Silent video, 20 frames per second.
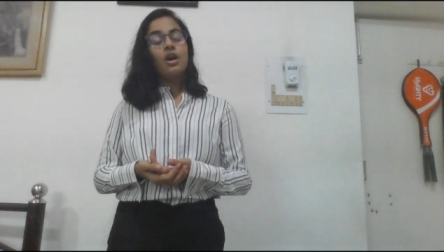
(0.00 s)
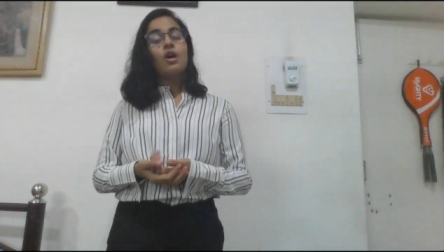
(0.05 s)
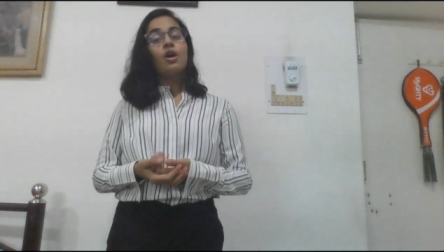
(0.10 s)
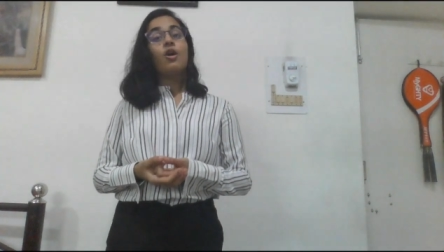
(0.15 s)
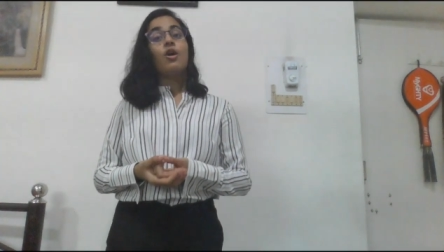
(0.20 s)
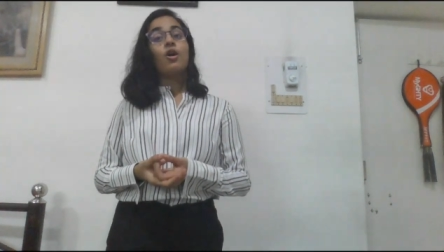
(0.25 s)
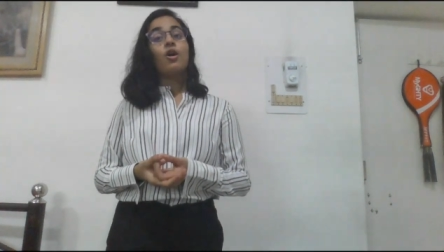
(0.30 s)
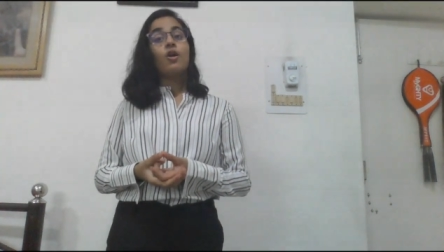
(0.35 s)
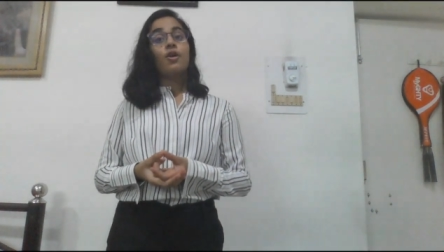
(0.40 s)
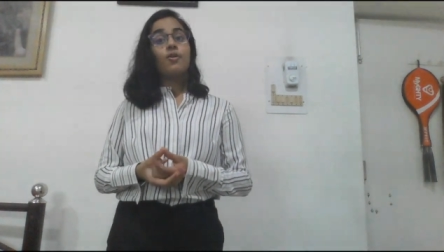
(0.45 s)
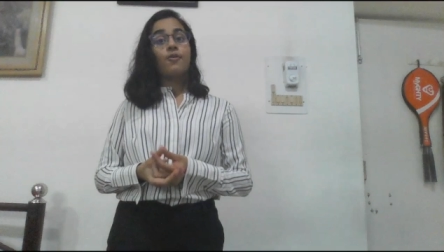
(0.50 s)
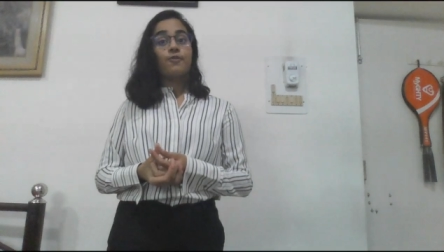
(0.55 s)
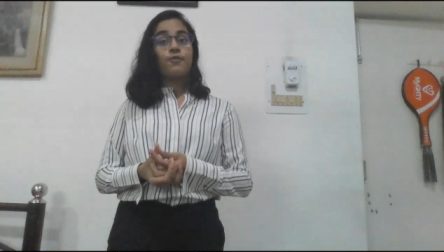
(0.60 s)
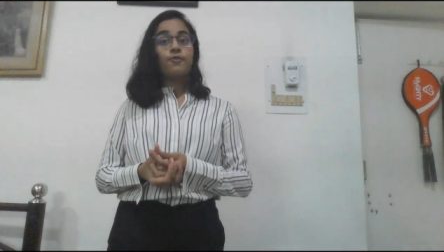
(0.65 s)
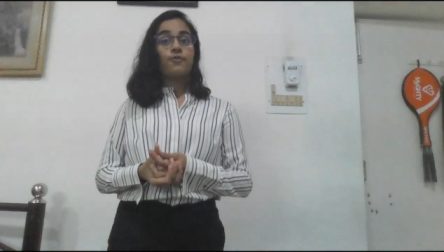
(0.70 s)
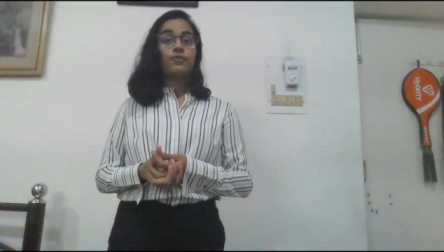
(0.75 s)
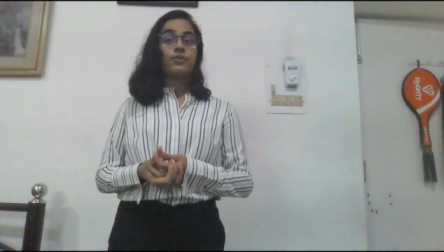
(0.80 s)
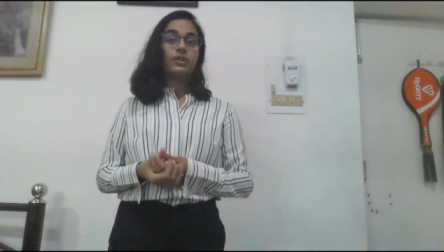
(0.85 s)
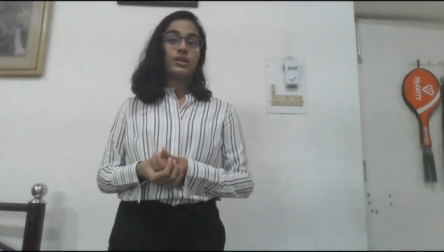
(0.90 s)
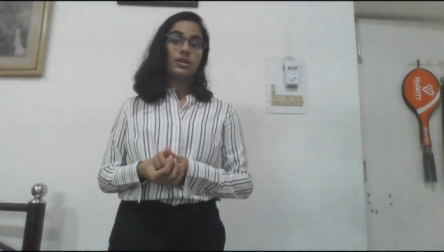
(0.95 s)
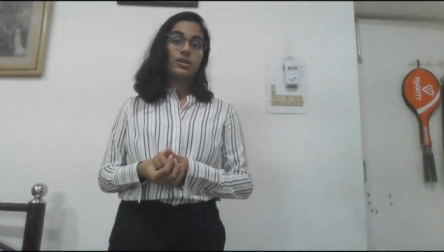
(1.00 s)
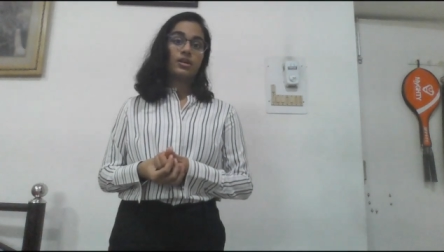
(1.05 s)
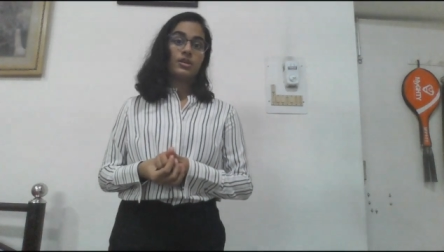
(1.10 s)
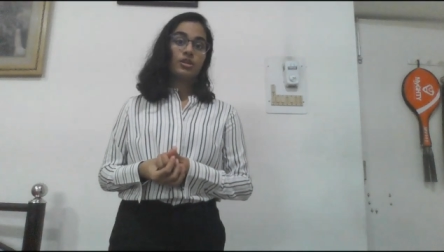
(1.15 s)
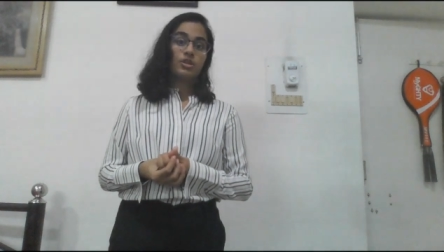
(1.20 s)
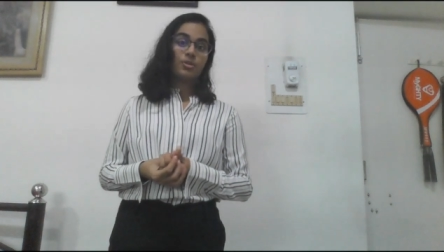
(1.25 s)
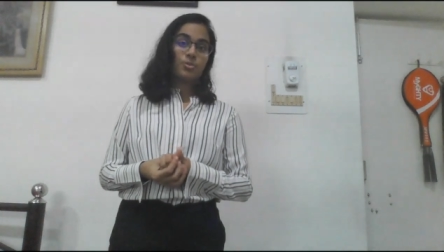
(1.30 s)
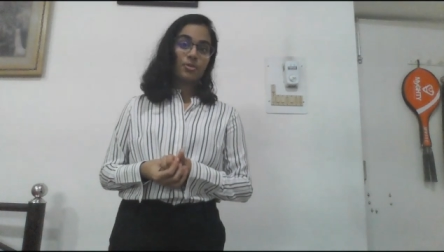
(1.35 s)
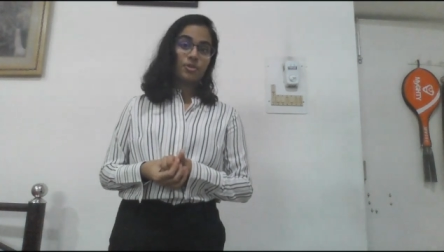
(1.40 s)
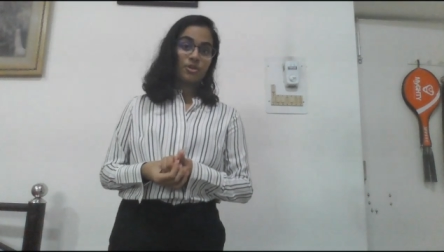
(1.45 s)
of the new
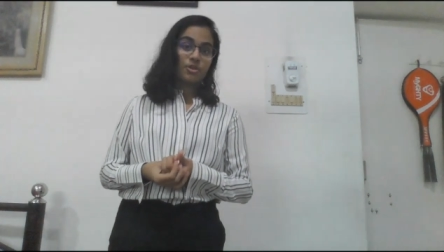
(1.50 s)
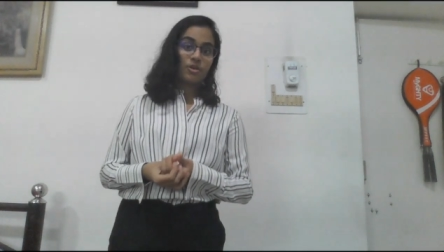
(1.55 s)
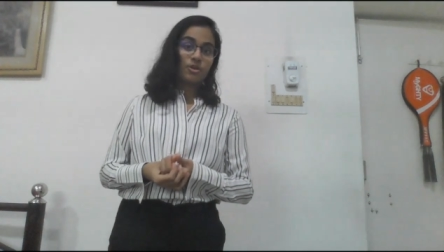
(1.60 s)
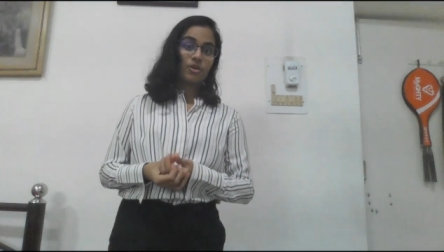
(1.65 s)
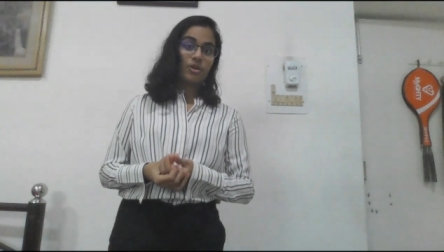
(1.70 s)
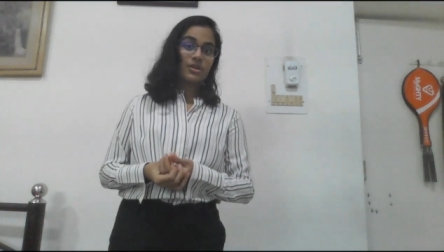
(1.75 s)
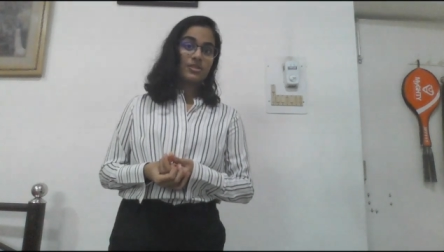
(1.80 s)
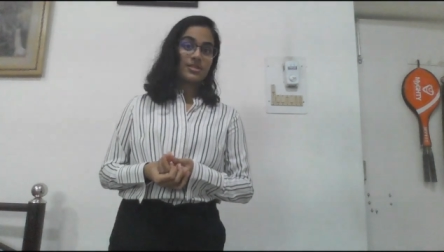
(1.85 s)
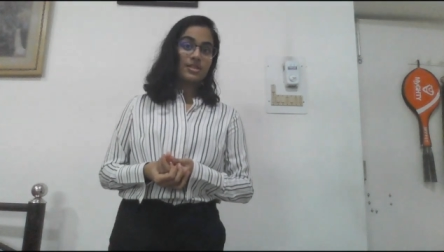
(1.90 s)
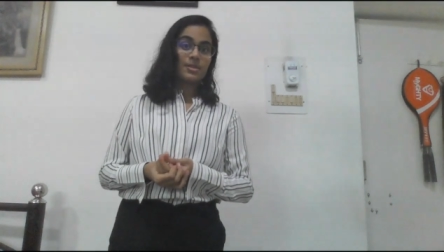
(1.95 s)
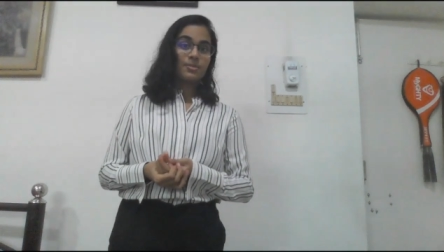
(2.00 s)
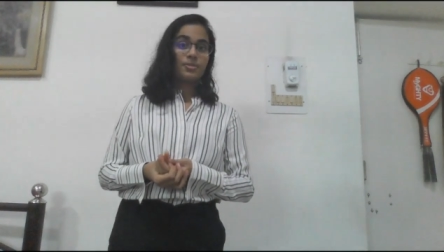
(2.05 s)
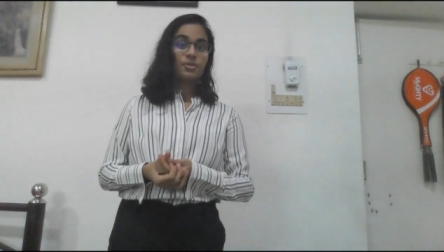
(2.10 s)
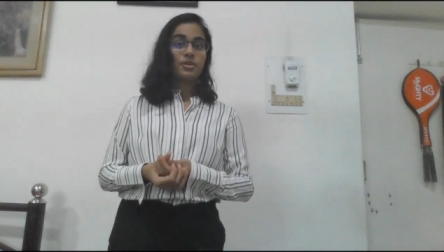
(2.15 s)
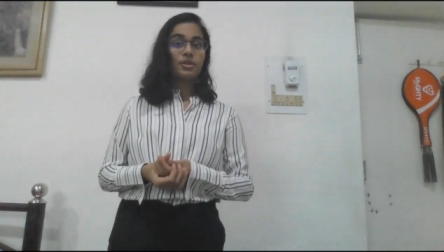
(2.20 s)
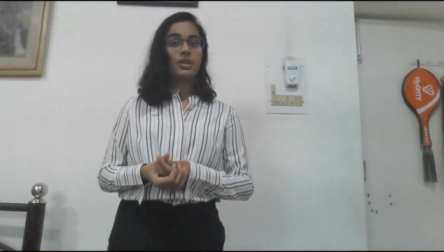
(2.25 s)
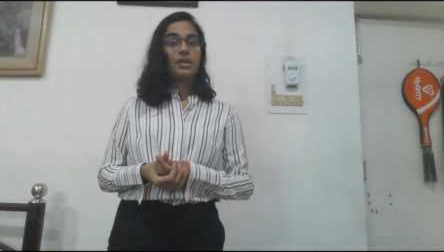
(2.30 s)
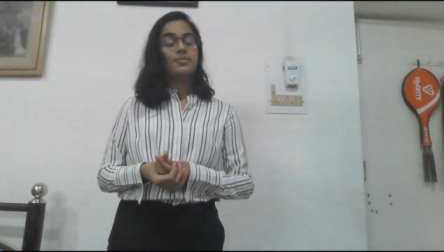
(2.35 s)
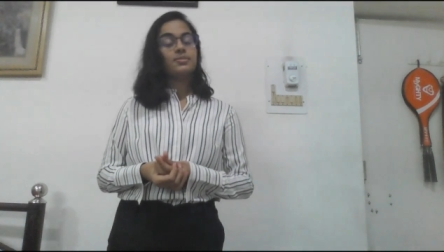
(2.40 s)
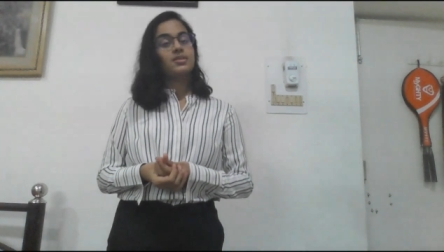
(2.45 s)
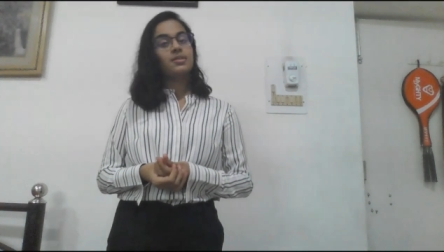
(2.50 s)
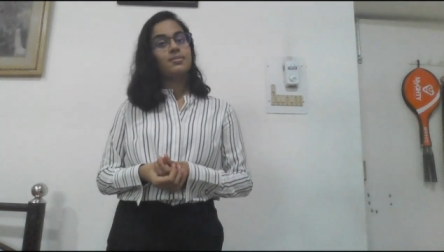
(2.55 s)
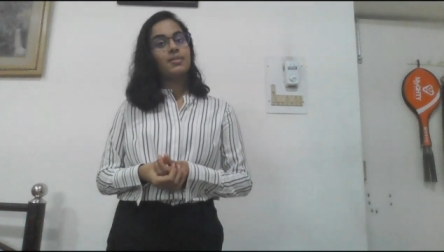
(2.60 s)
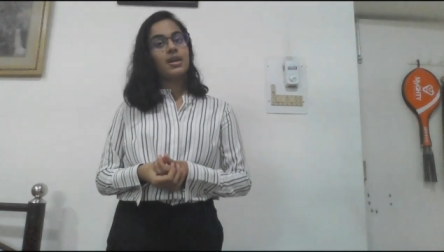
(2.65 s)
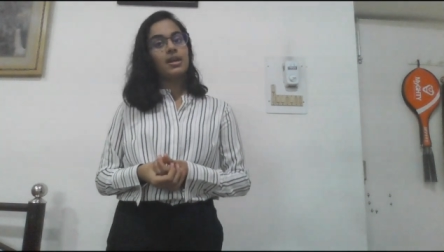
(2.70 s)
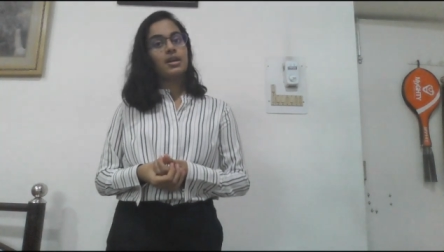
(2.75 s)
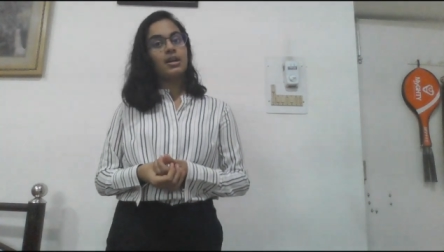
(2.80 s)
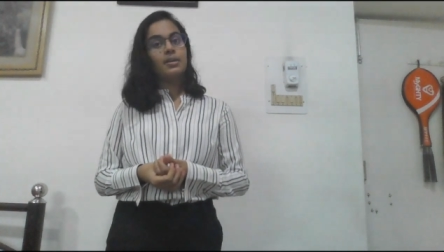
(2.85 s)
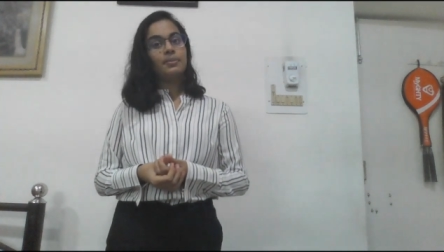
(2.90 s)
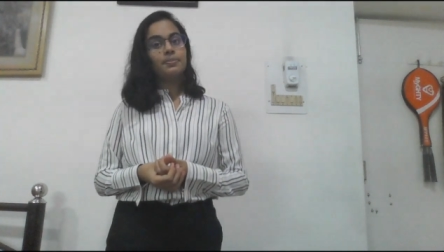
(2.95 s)
protocols and programs in my
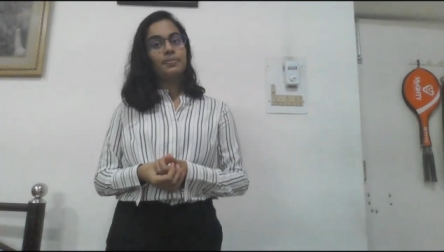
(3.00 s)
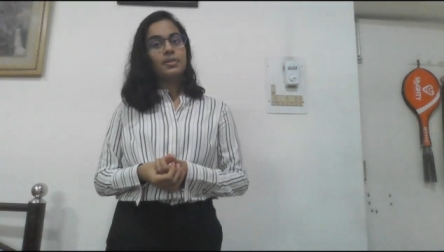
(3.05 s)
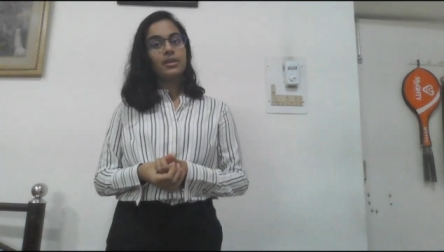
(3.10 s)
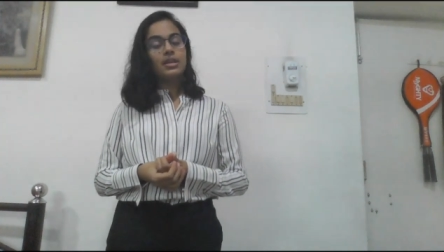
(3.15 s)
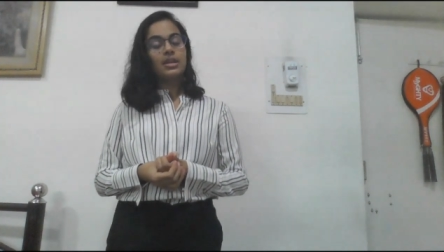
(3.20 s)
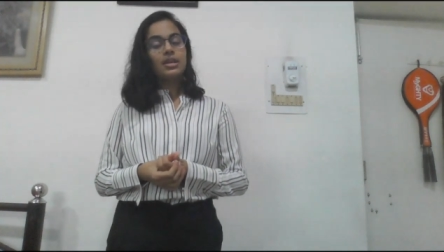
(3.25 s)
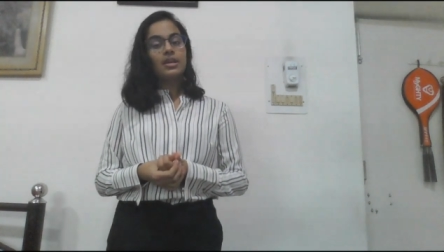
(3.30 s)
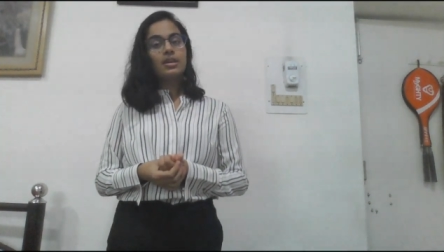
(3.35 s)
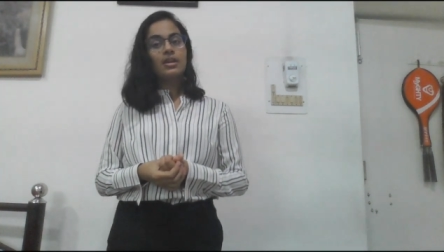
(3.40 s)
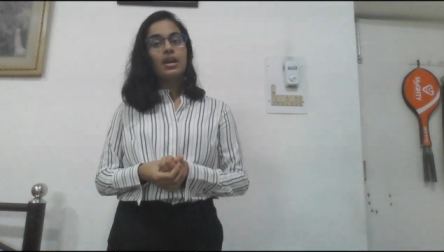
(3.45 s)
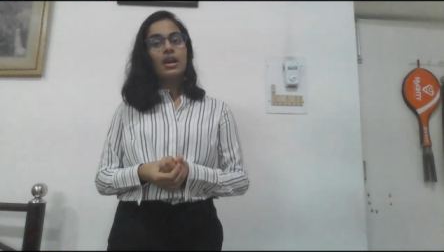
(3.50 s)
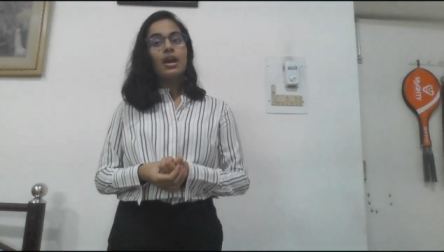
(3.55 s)
company.